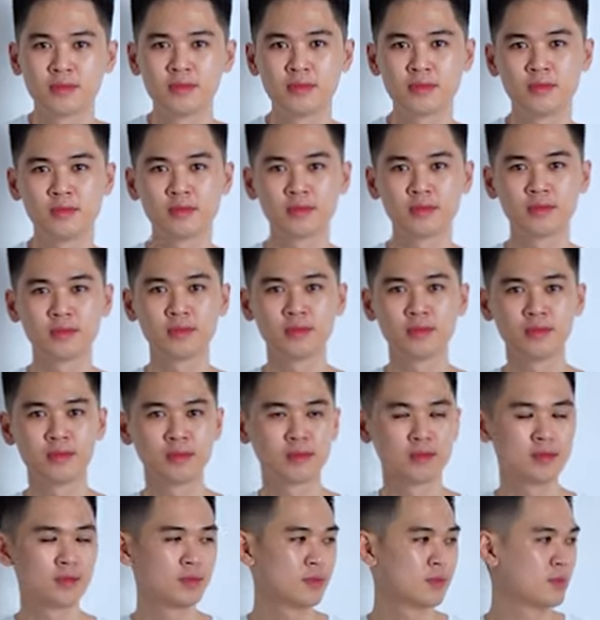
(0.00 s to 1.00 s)

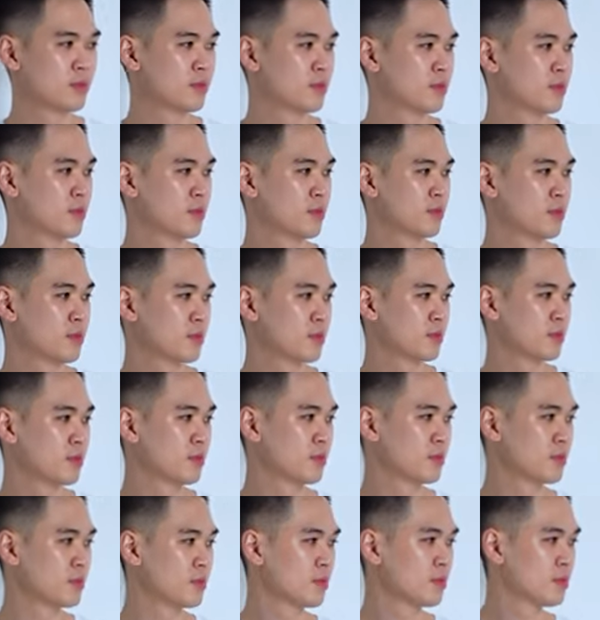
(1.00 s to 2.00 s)

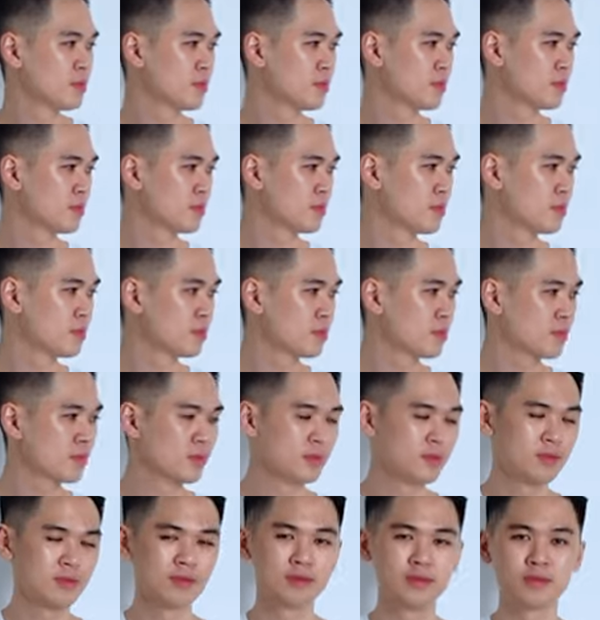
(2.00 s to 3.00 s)

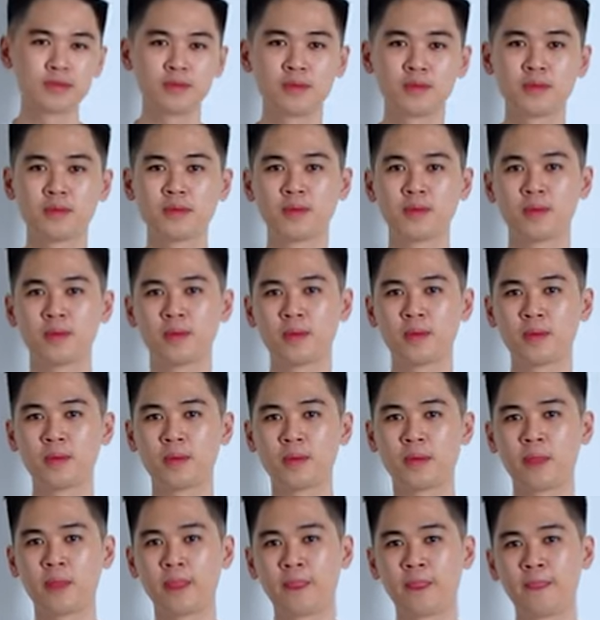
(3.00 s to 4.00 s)

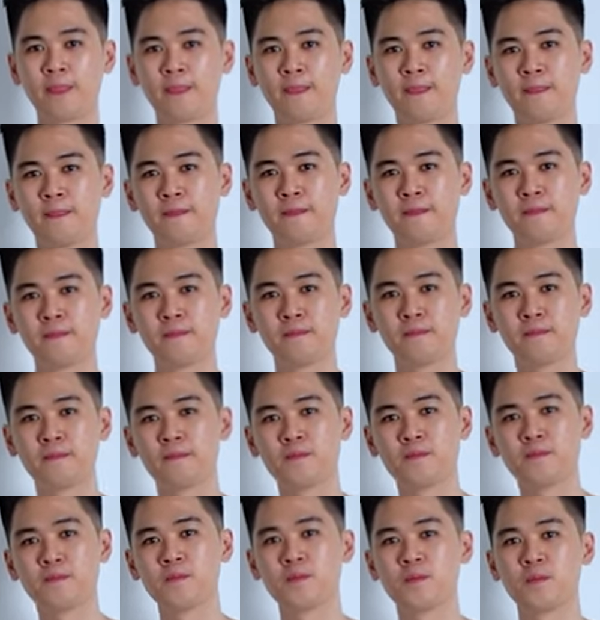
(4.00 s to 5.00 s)

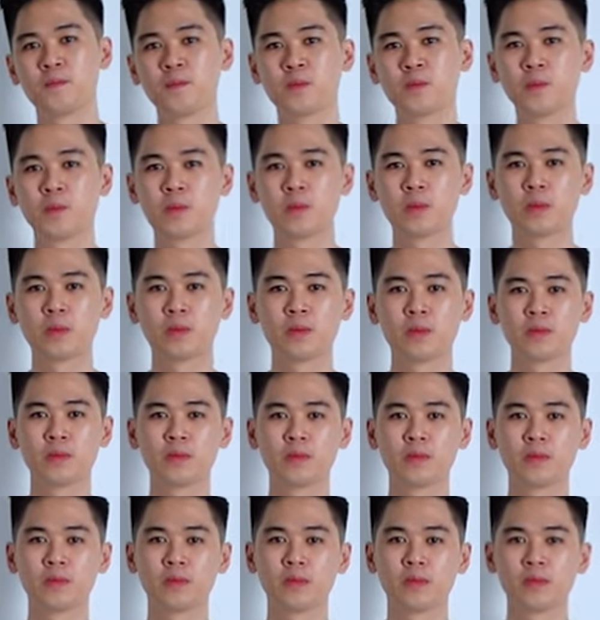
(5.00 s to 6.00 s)

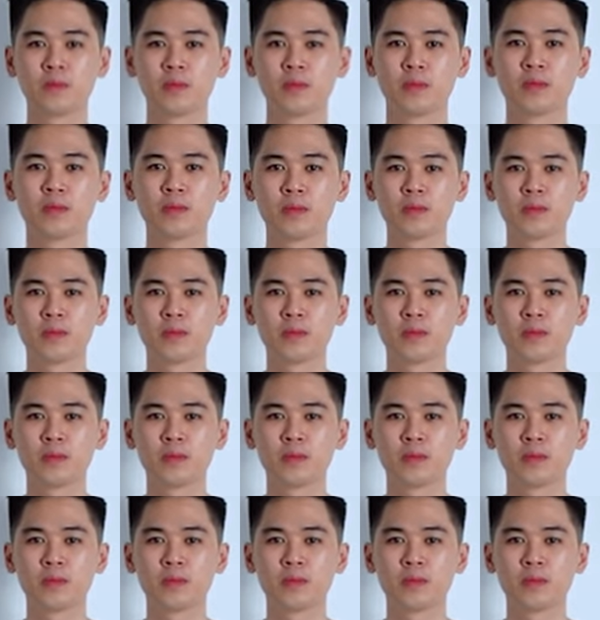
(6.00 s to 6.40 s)
No words are spoken by the person on screen.